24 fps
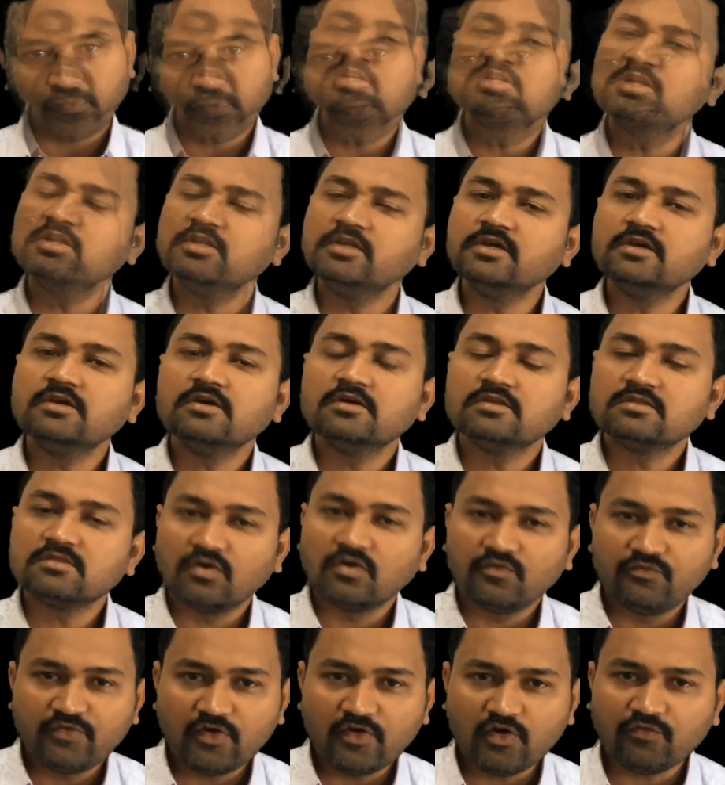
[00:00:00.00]
Generally, the
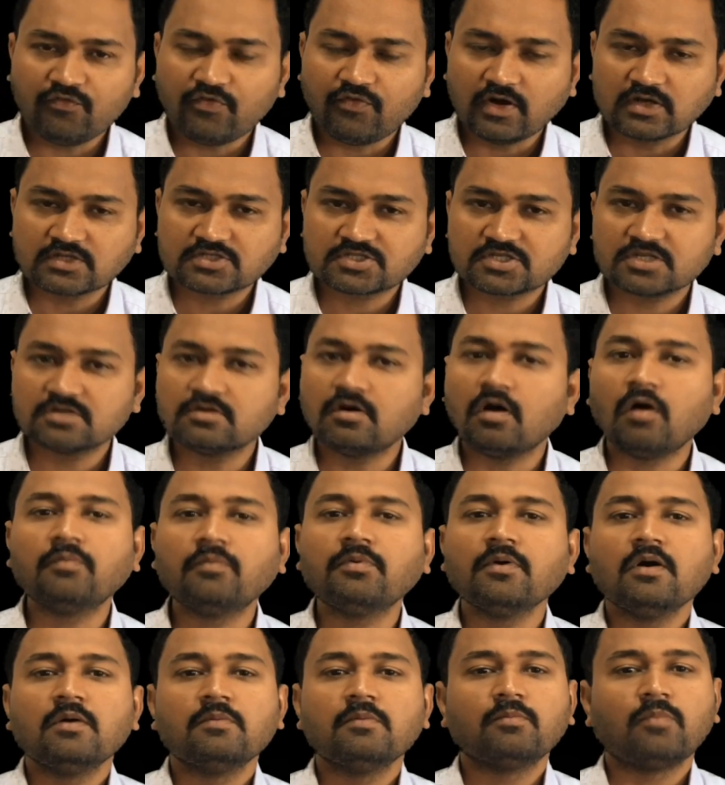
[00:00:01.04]
wave function of
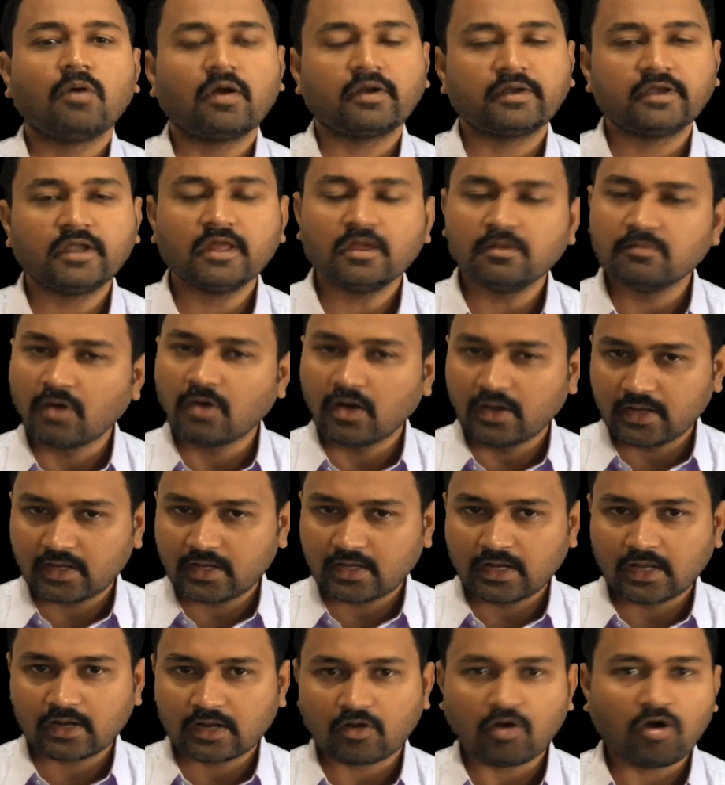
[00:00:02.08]
bonding
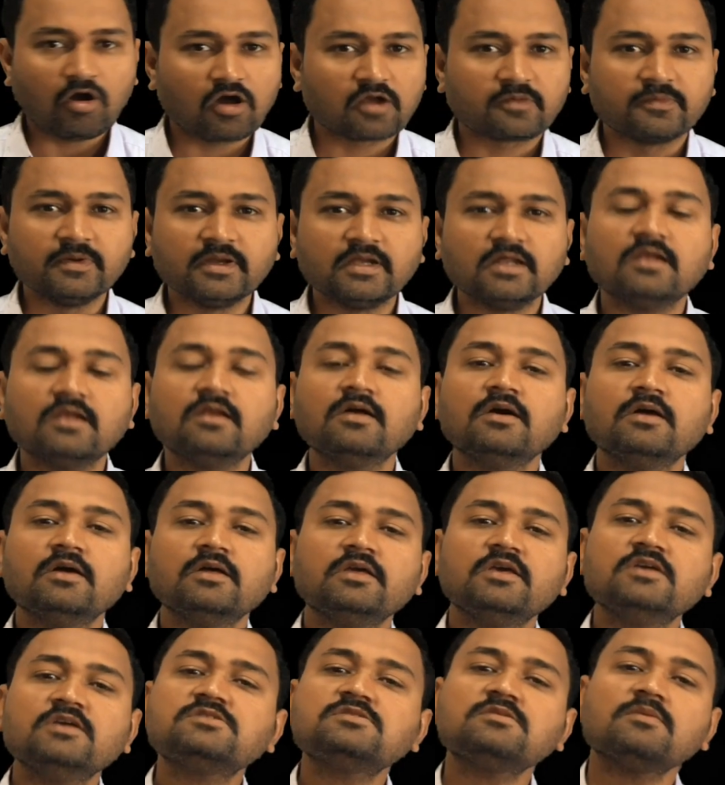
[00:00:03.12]
molecular orbital
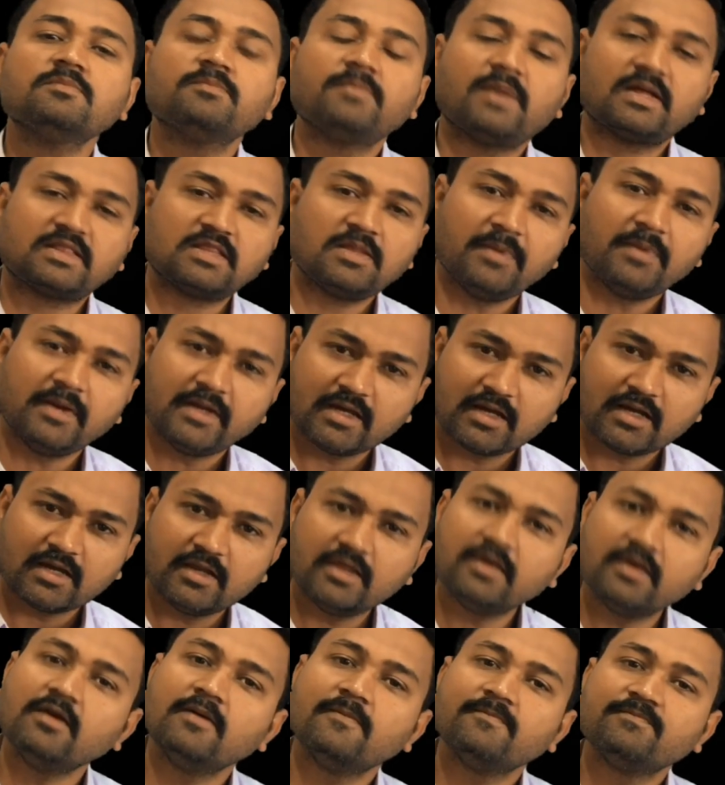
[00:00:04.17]
is
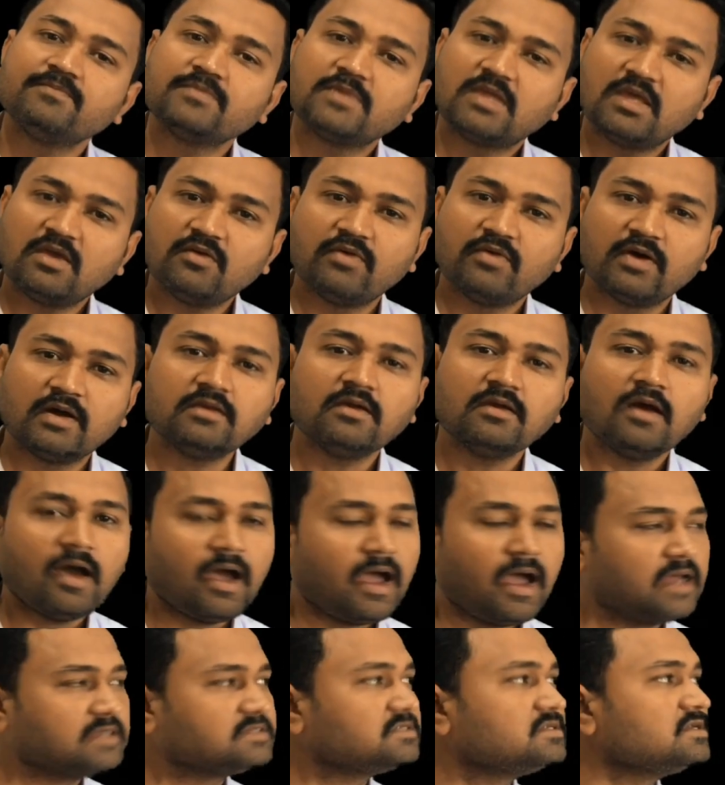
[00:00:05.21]
mathematically given
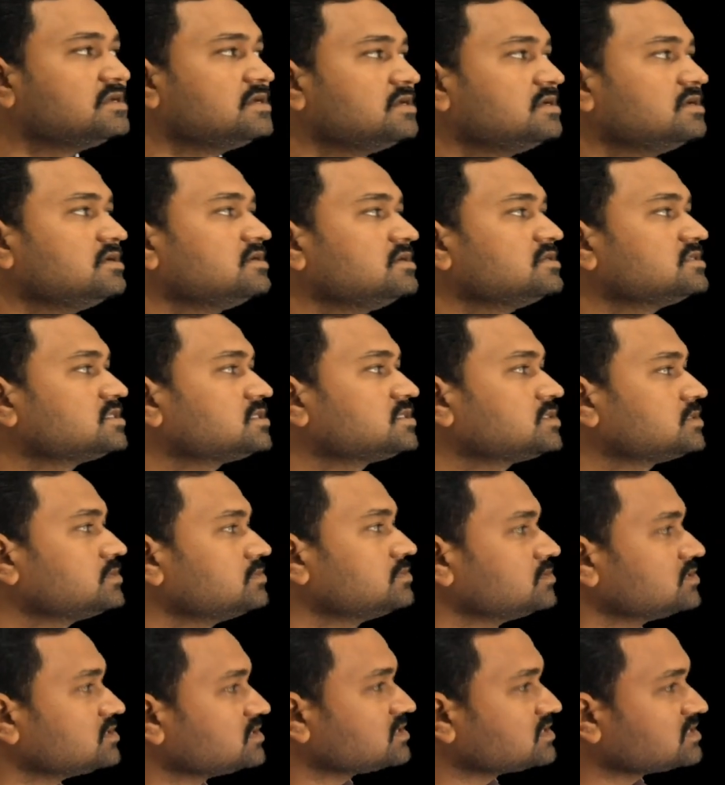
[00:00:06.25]
as
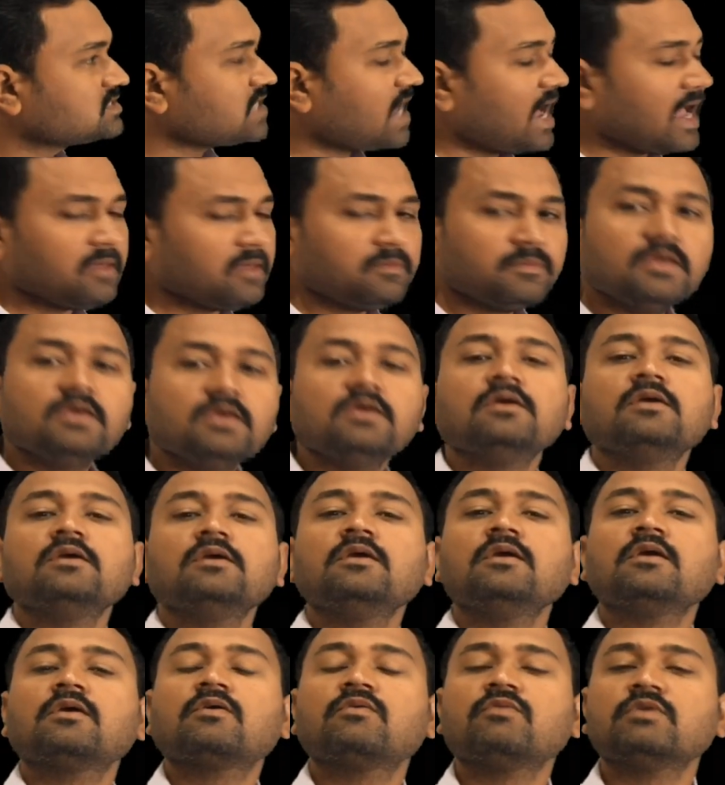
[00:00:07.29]
psi b
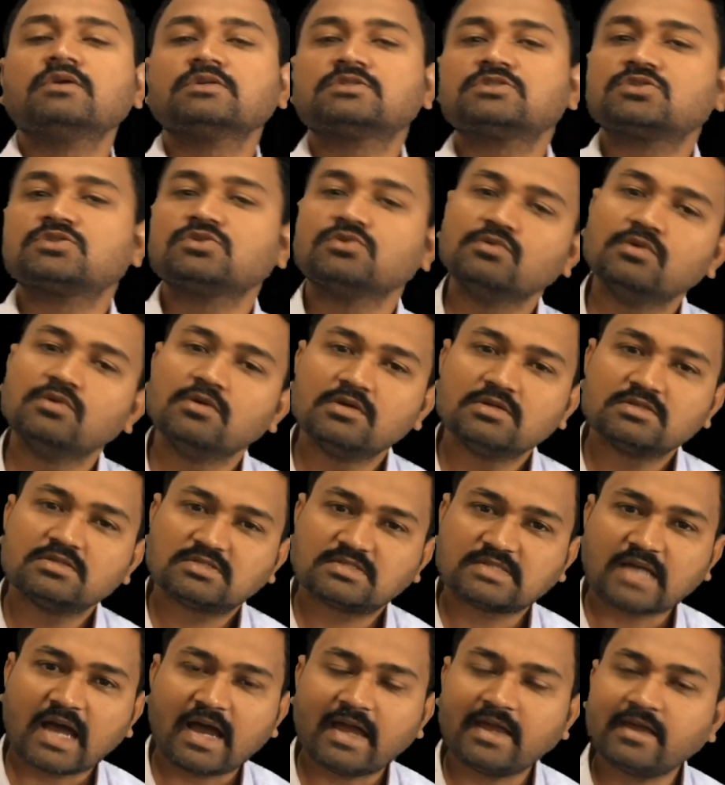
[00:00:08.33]
equals to
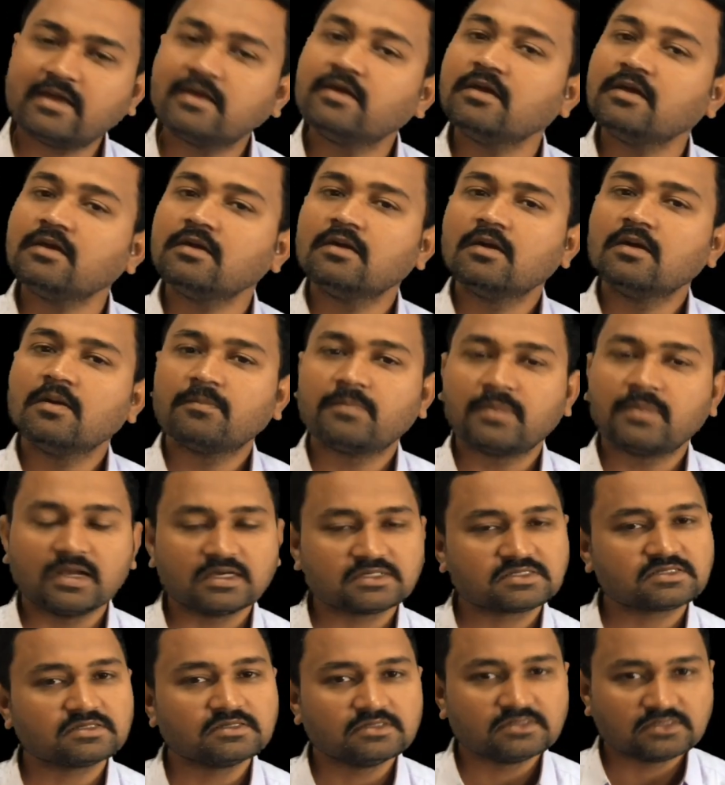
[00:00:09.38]
psi a
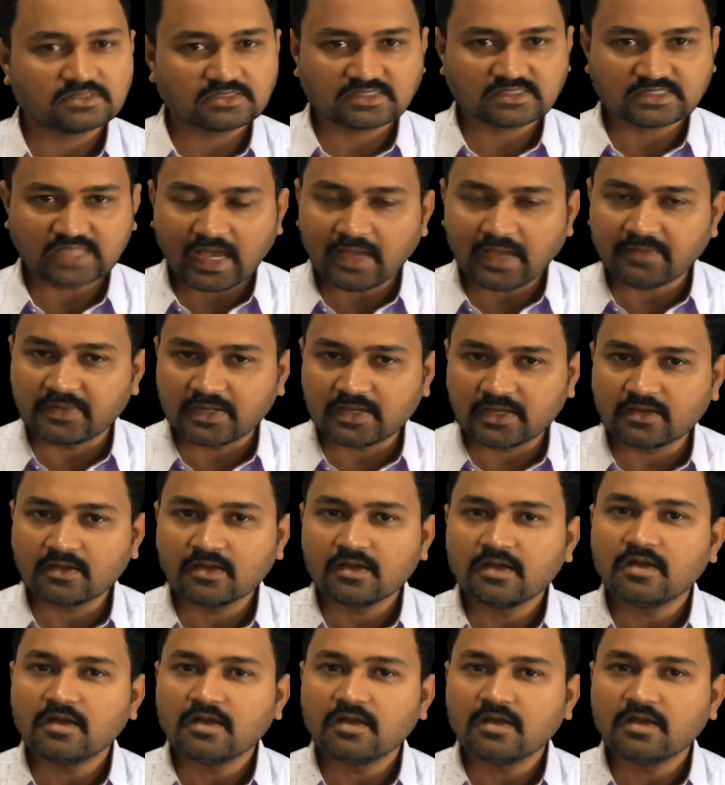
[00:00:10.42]
plus psi b,